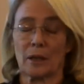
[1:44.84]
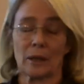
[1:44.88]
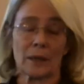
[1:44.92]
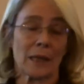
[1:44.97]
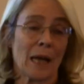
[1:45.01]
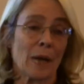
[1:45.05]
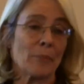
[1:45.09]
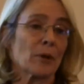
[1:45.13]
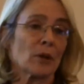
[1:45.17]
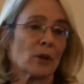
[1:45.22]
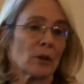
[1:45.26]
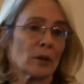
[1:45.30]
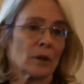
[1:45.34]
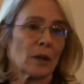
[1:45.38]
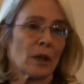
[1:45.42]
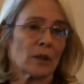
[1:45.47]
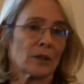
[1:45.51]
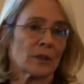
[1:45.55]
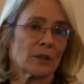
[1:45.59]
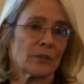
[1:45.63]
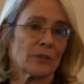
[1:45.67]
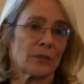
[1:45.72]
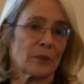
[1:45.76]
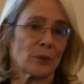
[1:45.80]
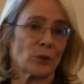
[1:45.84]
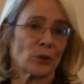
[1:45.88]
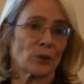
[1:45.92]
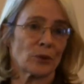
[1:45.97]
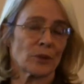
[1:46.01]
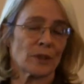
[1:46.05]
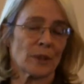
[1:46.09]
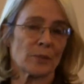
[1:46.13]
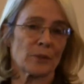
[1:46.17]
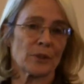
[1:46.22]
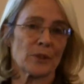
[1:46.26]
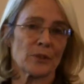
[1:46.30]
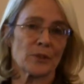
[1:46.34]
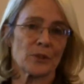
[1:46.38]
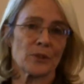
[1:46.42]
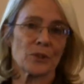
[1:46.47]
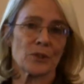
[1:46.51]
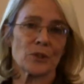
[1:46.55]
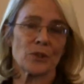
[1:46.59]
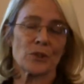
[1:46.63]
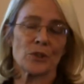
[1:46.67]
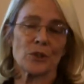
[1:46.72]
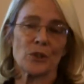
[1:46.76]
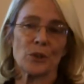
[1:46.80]
chemical and artificial
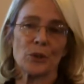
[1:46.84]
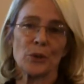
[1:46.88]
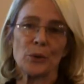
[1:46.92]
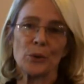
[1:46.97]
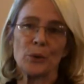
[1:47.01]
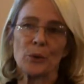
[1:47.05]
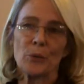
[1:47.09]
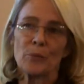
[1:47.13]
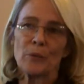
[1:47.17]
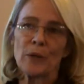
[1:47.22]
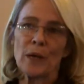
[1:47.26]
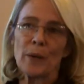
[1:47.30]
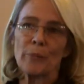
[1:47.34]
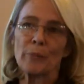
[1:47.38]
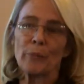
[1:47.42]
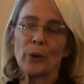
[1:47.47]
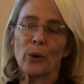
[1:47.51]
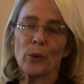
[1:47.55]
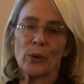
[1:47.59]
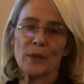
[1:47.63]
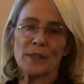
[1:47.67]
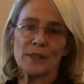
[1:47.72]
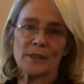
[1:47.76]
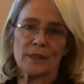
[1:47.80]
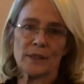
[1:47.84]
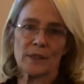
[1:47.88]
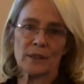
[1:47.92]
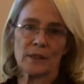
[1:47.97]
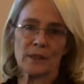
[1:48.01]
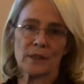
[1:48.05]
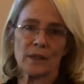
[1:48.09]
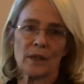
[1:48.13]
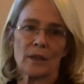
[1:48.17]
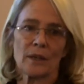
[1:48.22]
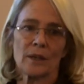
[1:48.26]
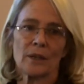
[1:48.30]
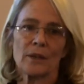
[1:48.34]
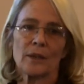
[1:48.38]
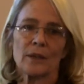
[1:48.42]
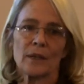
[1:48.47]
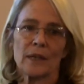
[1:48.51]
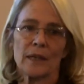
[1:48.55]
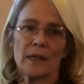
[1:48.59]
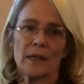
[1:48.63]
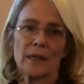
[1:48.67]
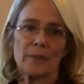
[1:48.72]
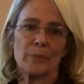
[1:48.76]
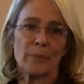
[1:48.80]
substance to poison
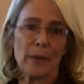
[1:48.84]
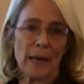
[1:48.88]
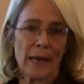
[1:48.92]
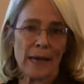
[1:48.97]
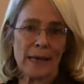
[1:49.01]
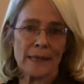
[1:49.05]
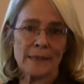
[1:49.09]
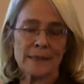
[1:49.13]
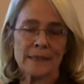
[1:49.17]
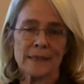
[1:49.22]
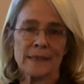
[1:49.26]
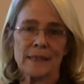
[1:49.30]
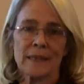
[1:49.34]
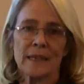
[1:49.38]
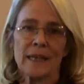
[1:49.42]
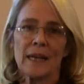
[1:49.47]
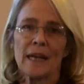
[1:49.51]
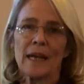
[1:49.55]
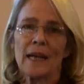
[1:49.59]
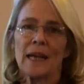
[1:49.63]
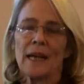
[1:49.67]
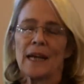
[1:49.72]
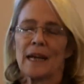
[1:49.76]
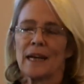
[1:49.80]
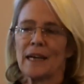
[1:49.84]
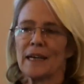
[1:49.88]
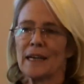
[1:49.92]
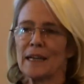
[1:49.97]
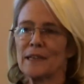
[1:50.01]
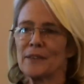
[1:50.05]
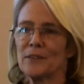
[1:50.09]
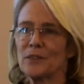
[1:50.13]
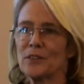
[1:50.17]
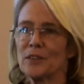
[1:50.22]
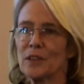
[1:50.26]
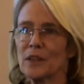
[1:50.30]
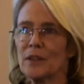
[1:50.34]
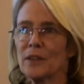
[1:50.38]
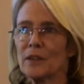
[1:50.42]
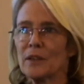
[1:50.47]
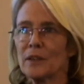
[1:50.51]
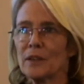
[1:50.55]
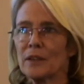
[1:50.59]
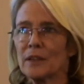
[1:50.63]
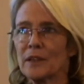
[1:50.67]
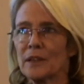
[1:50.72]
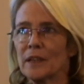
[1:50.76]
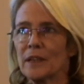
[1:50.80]
the pest, and
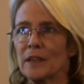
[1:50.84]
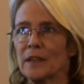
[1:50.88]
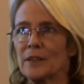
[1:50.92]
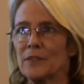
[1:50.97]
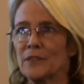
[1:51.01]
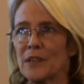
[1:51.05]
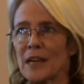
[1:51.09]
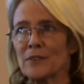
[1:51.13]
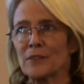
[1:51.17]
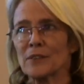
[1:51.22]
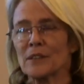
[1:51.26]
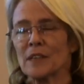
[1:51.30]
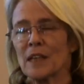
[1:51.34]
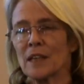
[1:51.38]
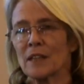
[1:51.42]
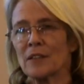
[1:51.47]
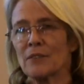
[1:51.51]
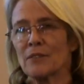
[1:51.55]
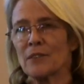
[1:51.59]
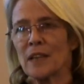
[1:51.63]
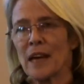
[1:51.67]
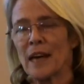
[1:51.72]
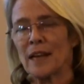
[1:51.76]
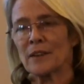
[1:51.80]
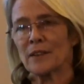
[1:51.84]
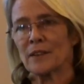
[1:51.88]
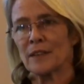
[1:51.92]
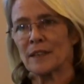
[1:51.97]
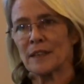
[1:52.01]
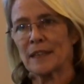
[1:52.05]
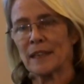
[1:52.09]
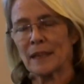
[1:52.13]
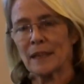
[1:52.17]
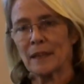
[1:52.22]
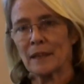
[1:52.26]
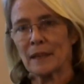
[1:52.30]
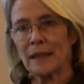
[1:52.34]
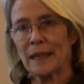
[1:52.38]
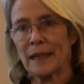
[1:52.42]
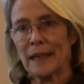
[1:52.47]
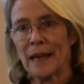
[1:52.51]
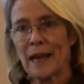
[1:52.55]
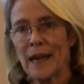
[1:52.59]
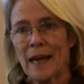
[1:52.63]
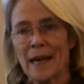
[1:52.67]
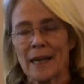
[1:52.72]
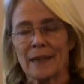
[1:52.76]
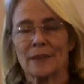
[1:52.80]
the downside of that it
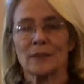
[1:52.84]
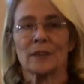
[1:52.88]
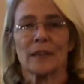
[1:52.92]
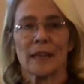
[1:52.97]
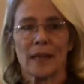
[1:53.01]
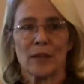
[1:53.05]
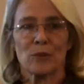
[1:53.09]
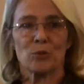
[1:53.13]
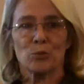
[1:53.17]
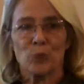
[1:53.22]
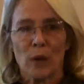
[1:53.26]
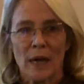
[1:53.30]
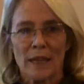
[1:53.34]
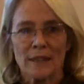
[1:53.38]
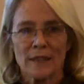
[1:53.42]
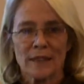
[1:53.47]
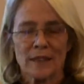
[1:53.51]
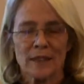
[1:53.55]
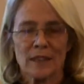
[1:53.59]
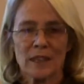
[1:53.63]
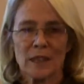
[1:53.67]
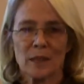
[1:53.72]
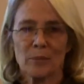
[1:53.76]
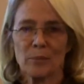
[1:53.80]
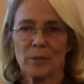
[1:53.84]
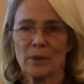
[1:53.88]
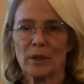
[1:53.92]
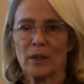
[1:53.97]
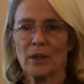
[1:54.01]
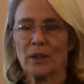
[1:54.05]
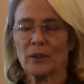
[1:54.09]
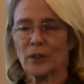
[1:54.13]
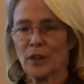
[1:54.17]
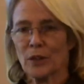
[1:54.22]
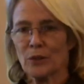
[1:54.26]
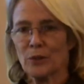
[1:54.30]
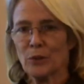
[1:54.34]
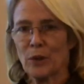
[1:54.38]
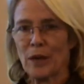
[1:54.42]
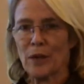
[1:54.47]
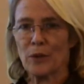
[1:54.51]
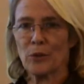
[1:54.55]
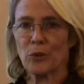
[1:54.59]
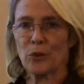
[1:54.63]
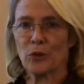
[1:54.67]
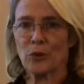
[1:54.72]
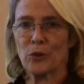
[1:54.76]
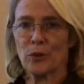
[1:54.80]
can get right into the plant, go
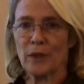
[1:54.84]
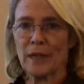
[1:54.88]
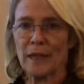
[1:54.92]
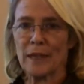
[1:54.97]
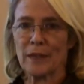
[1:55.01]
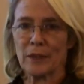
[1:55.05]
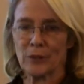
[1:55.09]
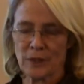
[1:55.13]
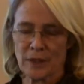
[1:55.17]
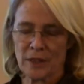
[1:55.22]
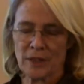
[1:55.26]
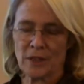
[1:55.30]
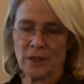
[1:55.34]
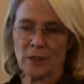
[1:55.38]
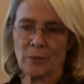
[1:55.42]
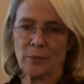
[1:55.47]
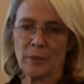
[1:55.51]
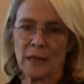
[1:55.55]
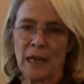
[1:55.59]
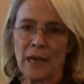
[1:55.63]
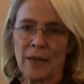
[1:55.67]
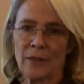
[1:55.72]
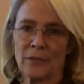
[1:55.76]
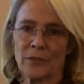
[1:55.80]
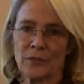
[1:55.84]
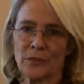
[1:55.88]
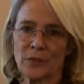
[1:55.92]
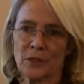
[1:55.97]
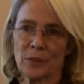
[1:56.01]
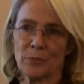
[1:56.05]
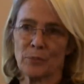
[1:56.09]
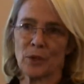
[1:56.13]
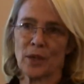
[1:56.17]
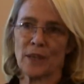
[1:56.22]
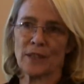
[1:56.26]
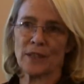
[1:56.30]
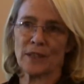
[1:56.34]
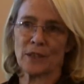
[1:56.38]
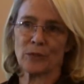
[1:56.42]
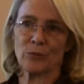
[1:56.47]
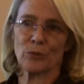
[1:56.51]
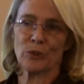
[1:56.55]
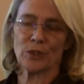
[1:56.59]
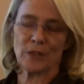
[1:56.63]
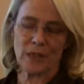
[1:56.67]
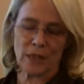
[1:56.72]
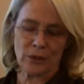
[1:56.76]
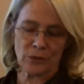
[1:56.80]
right through the ecosystem and have
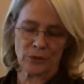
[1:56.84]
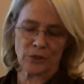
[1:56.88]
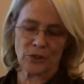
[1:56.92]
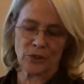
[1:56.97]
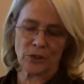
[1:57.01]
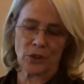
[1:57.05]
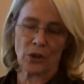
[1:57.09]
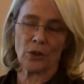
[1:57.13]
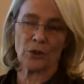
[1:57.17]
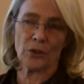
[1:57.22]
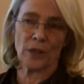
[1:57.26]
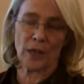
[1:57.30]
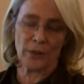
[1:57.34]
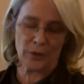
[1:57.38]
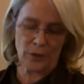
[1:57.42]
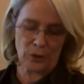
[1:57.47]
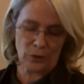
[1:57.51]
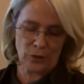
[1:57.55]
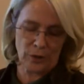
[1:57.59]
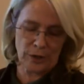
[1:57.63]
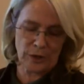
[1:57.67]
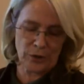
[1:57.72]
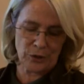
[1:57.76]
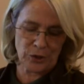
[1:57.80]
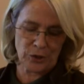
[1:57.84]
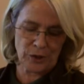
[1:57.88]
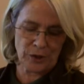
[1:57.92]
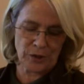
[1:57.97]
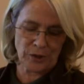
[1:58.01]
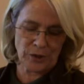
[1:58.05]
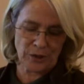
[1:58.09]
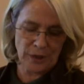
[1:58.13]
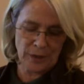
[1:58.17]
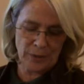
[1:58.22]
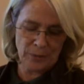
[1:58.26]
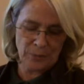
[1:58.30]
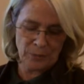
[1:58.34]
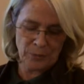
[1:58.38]
surprising results on other creatures.